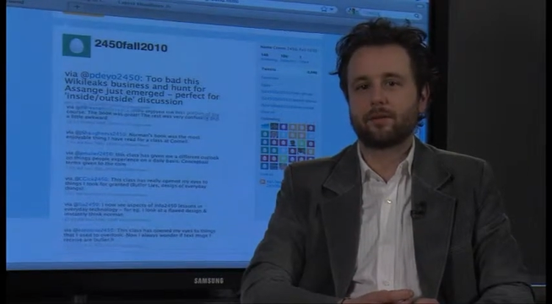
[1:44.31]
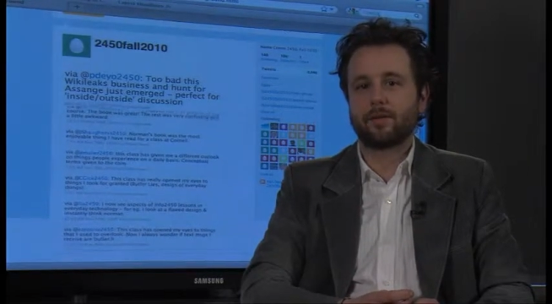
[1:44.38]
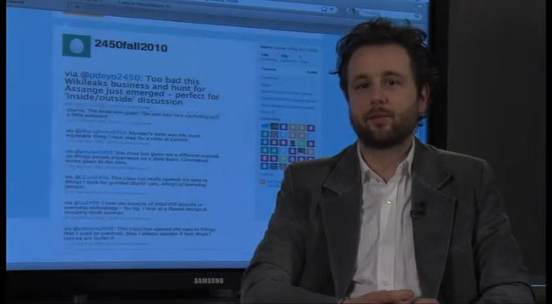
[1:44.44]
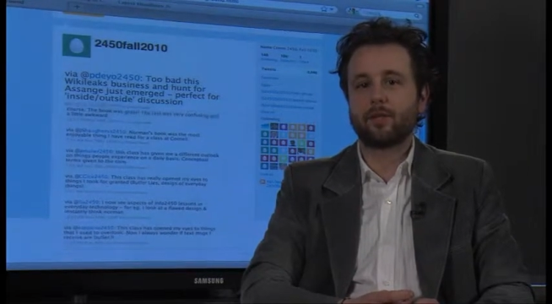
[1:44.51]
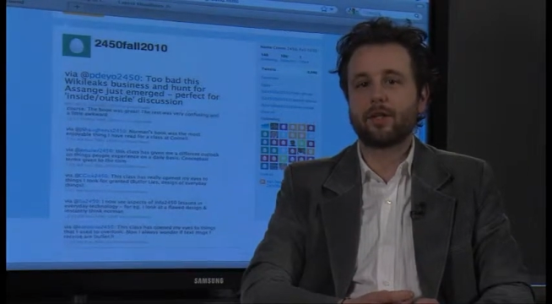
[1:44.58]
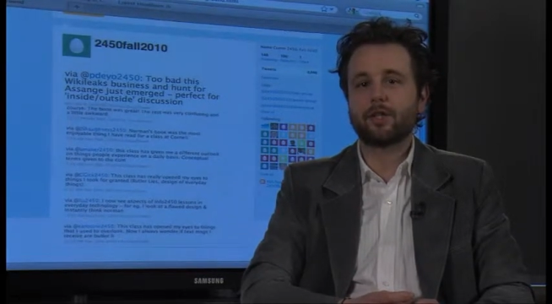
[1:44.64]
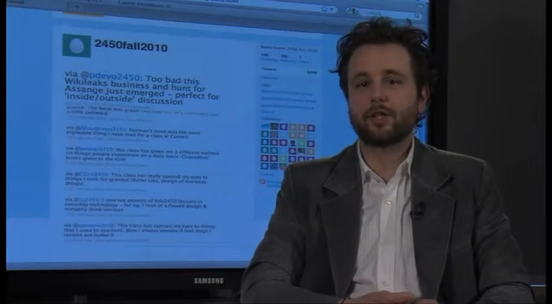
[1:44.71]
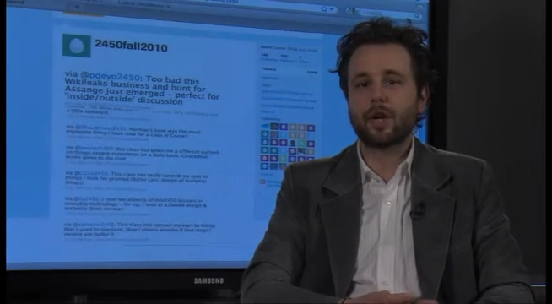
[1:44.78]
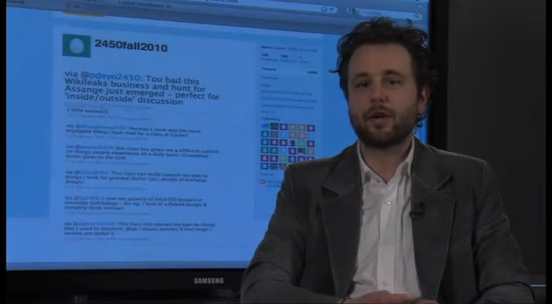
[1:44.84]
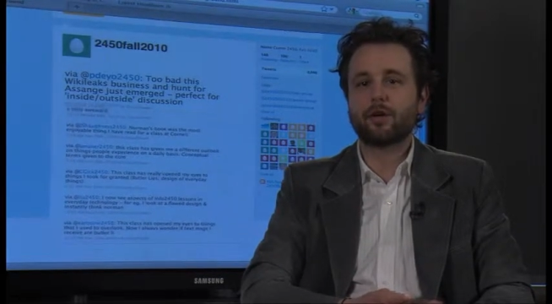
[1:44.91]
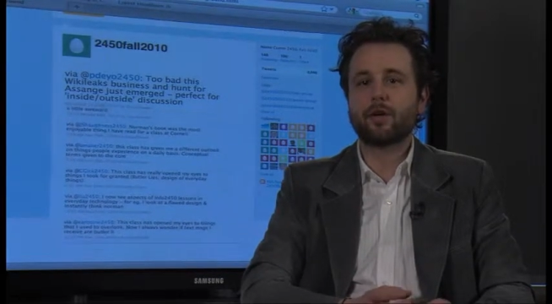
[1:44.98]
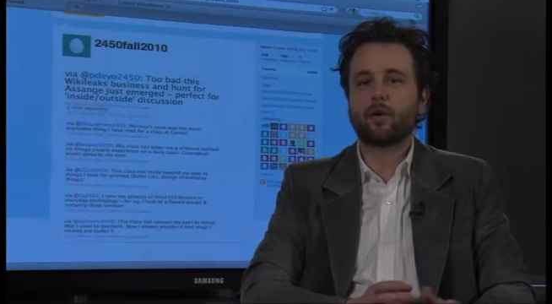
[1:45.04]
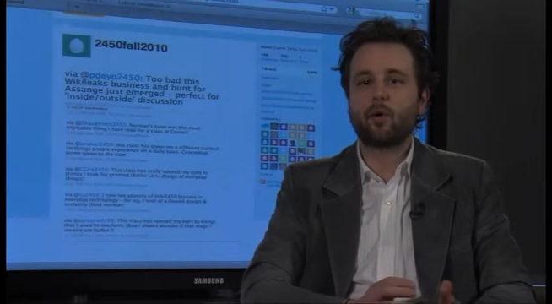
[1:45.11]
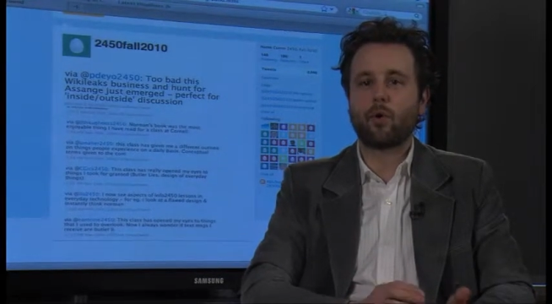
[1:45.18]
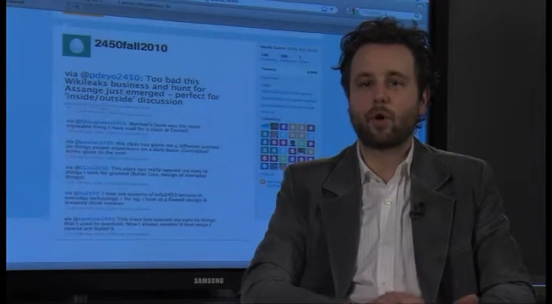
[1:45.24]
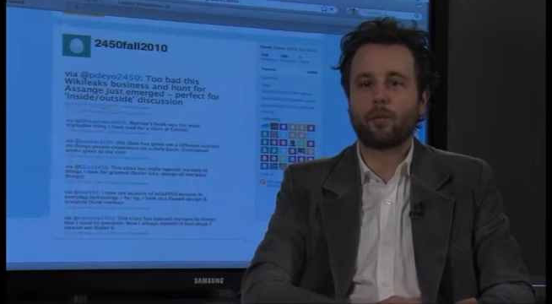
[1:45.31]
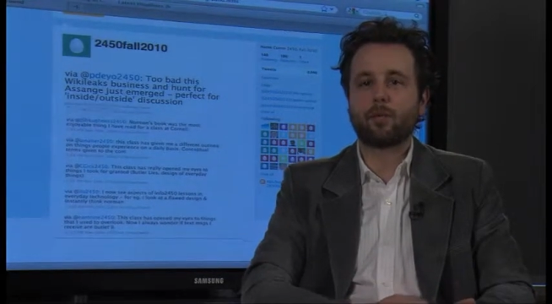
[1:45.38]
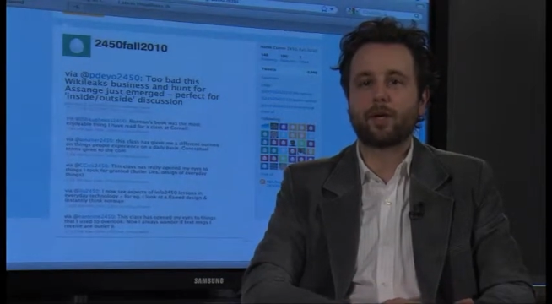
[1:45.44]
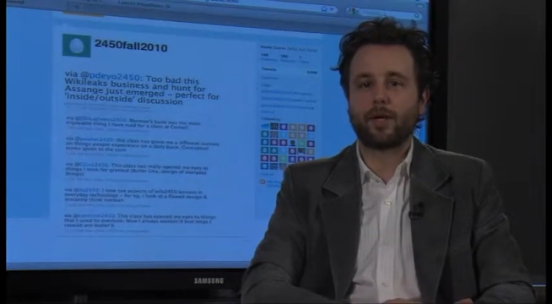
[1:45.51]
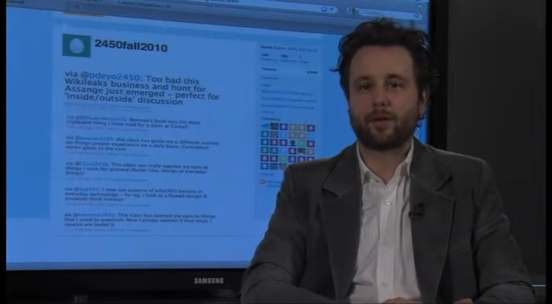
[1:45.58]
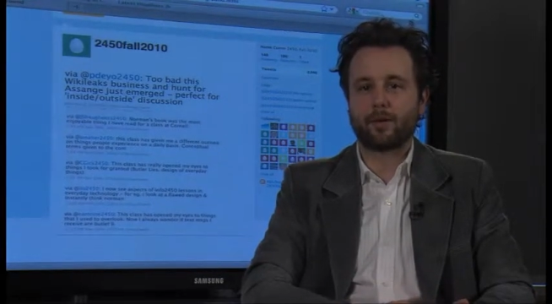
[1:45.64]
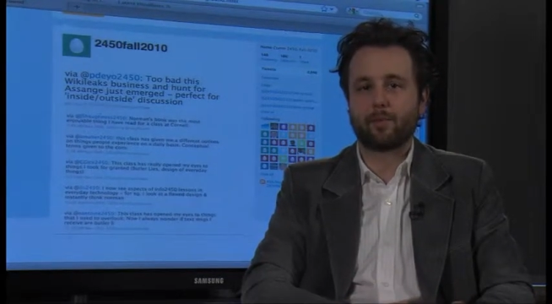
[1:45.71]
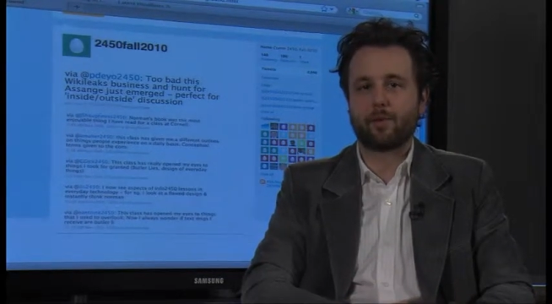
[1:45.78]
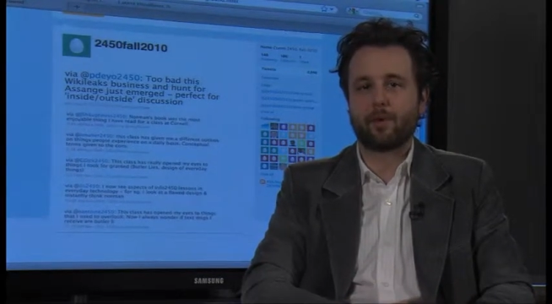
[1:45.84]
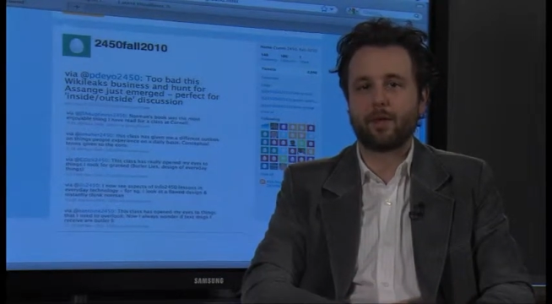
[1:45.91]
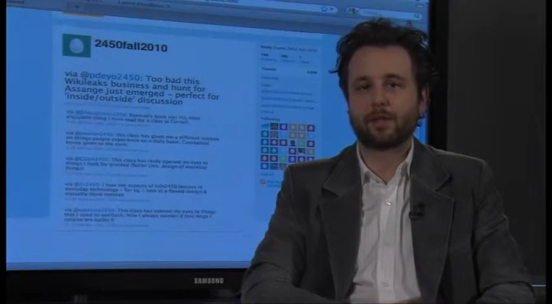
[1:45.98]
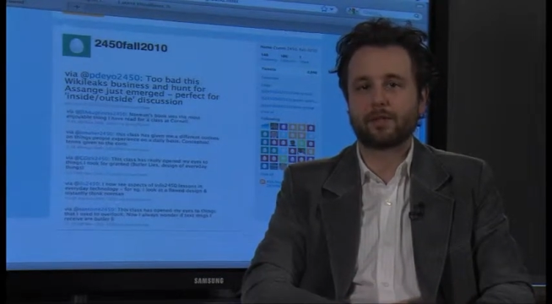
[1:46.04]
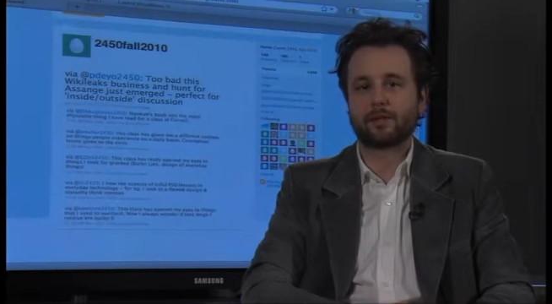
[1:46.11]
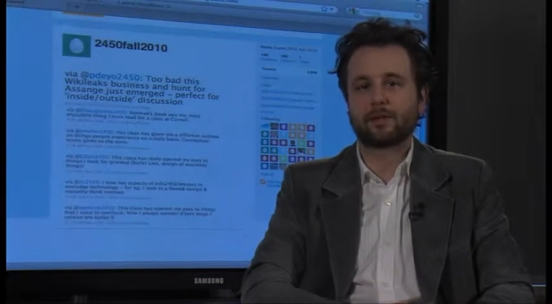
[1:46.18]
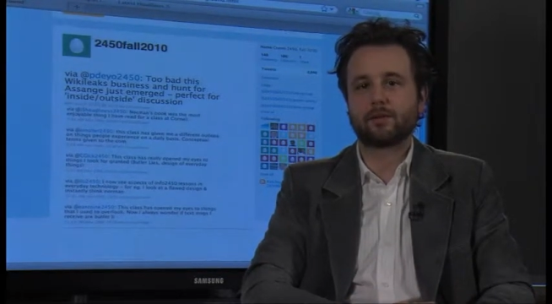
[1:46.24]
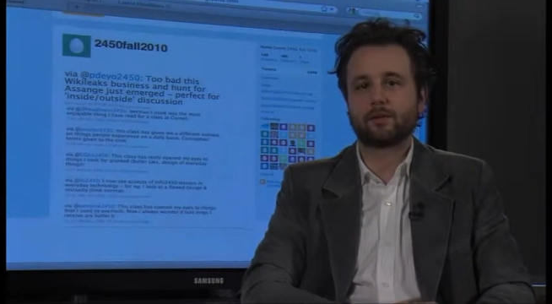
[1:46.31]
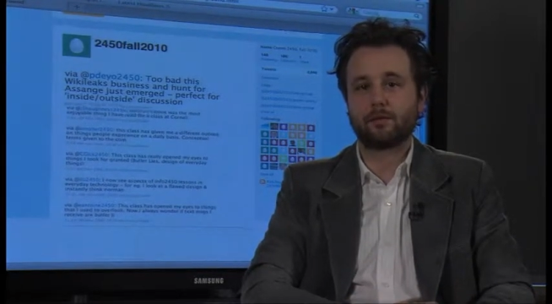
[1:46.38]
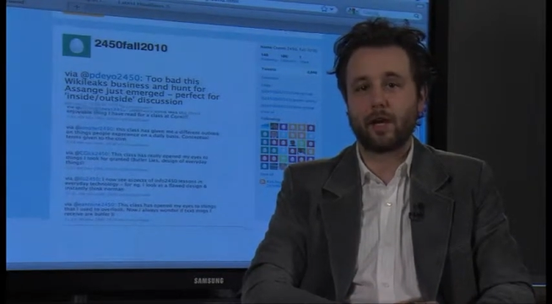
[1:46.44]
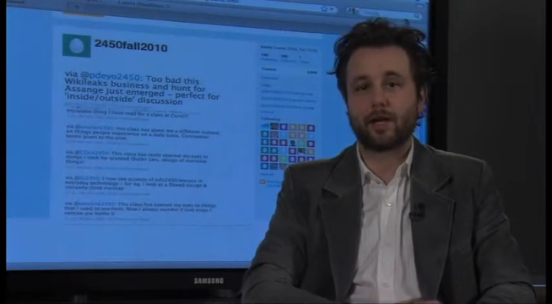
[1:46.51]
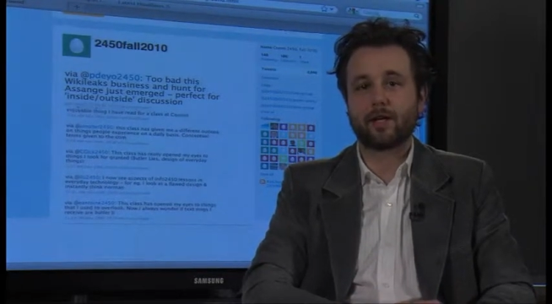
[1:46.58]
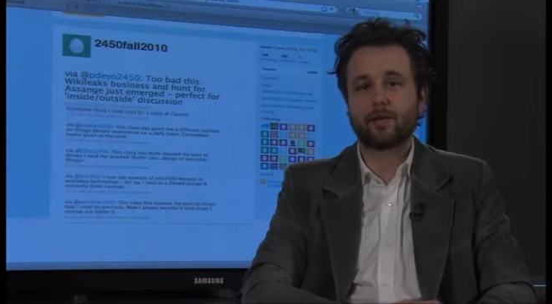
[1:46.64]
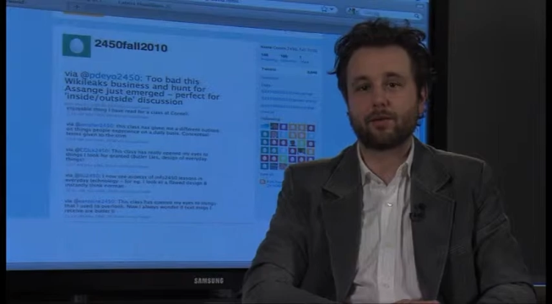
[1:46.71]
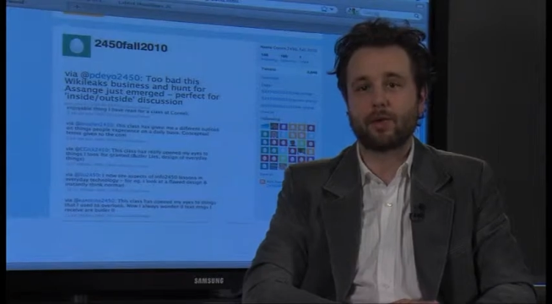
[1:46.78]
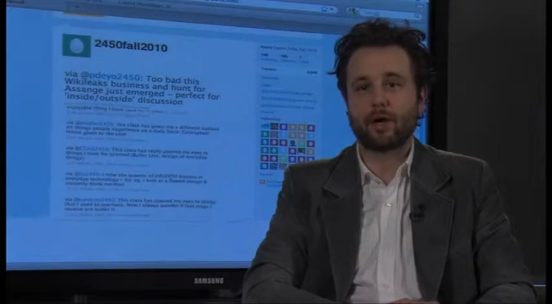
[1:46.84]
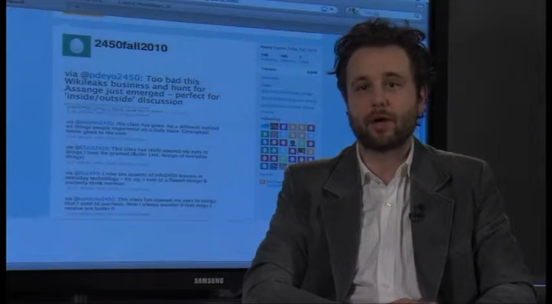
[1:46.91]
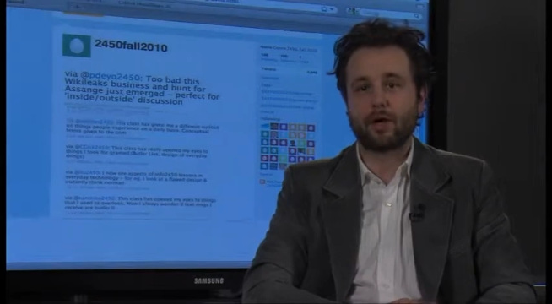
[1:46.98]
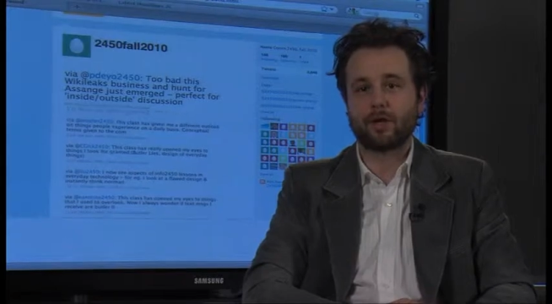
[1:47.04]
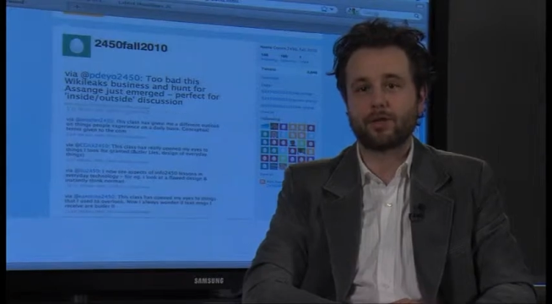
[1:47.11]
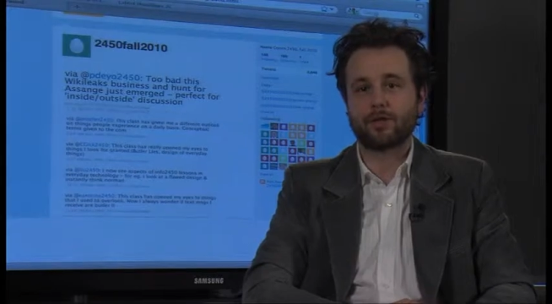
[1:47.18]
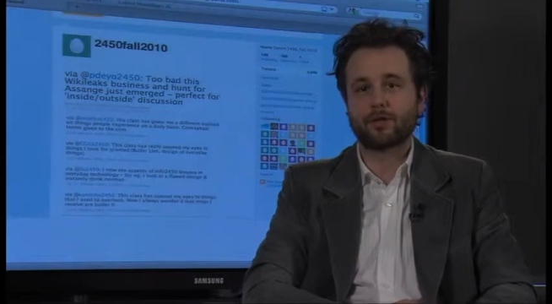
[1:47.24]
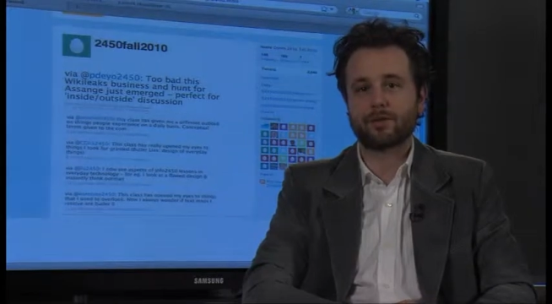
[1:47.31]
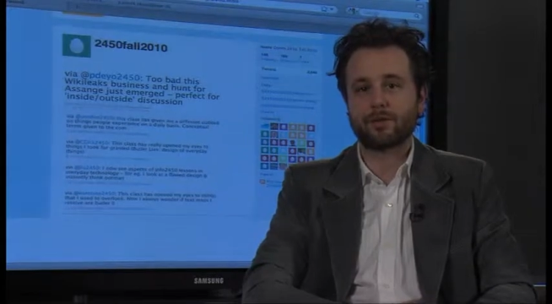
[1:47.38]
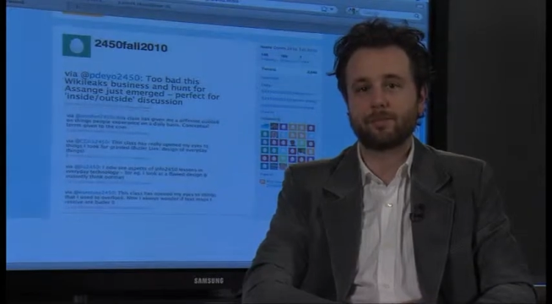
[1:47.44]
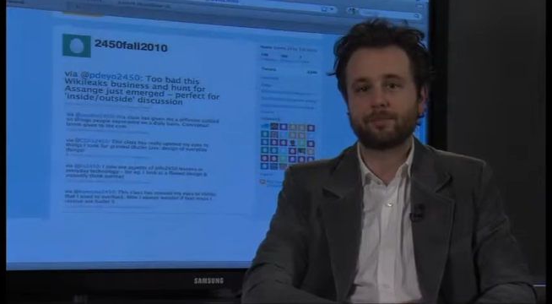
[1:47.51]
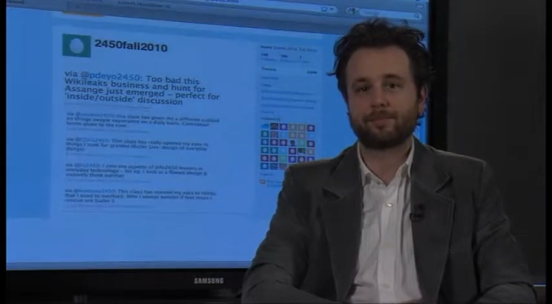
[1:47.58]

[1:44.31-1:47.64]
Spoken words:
then we could try to incorporate their points right into our lectures.